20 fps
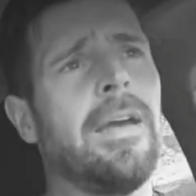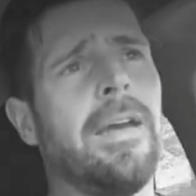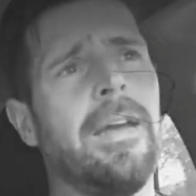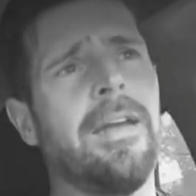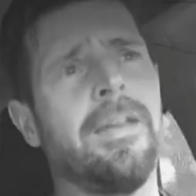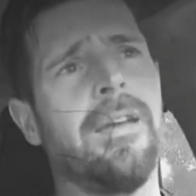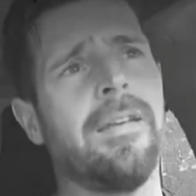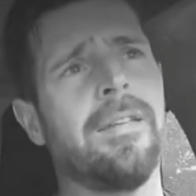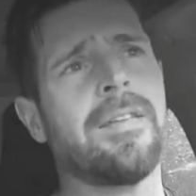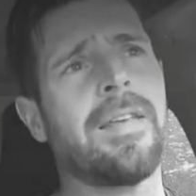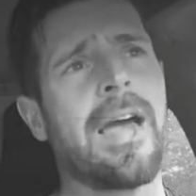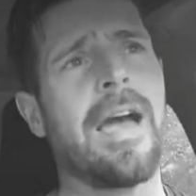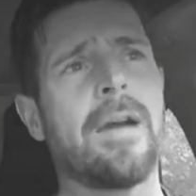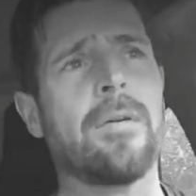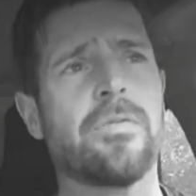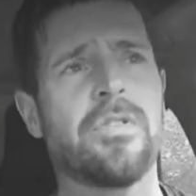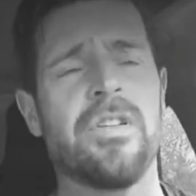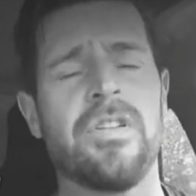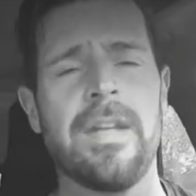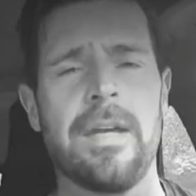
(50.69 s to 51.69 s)
is how
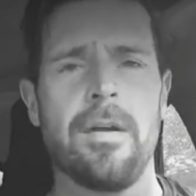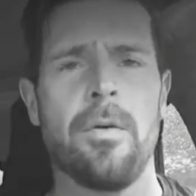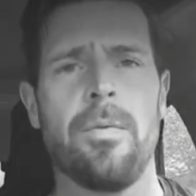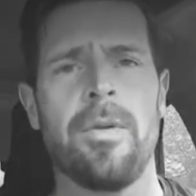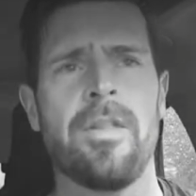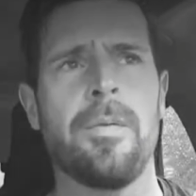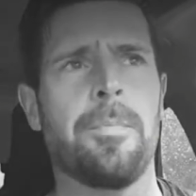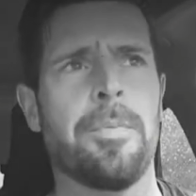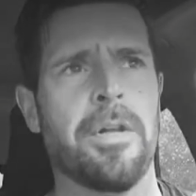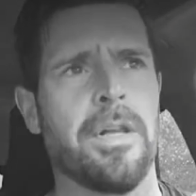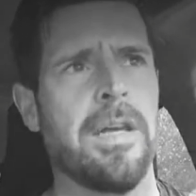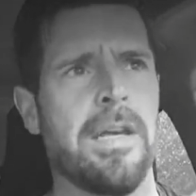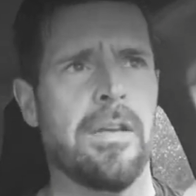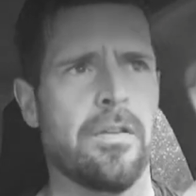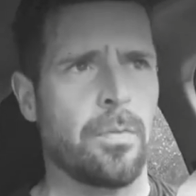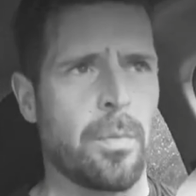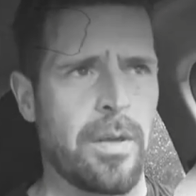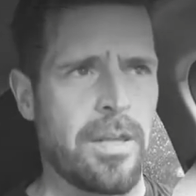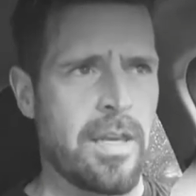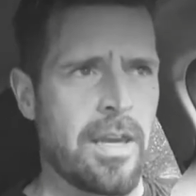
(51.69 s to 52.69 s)
to deal with the
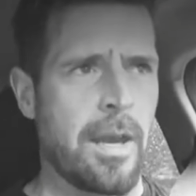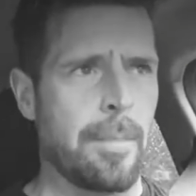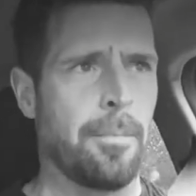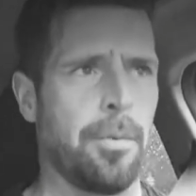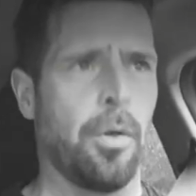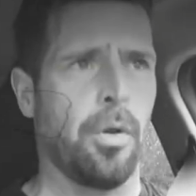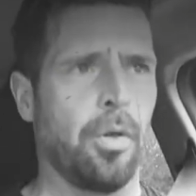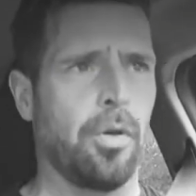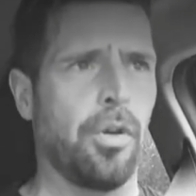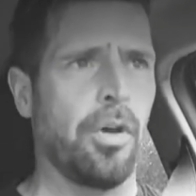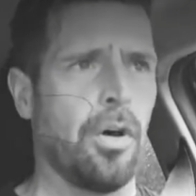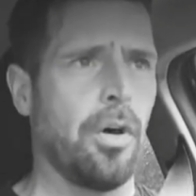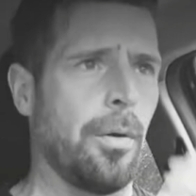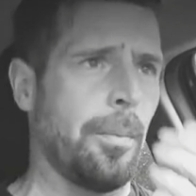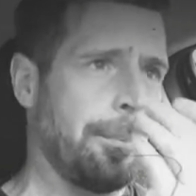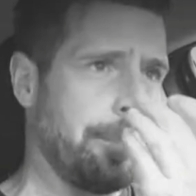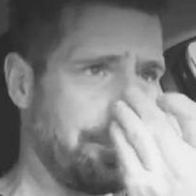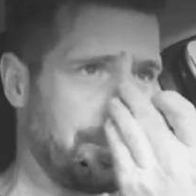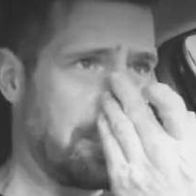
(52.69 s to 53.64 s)
police when you get pulled up.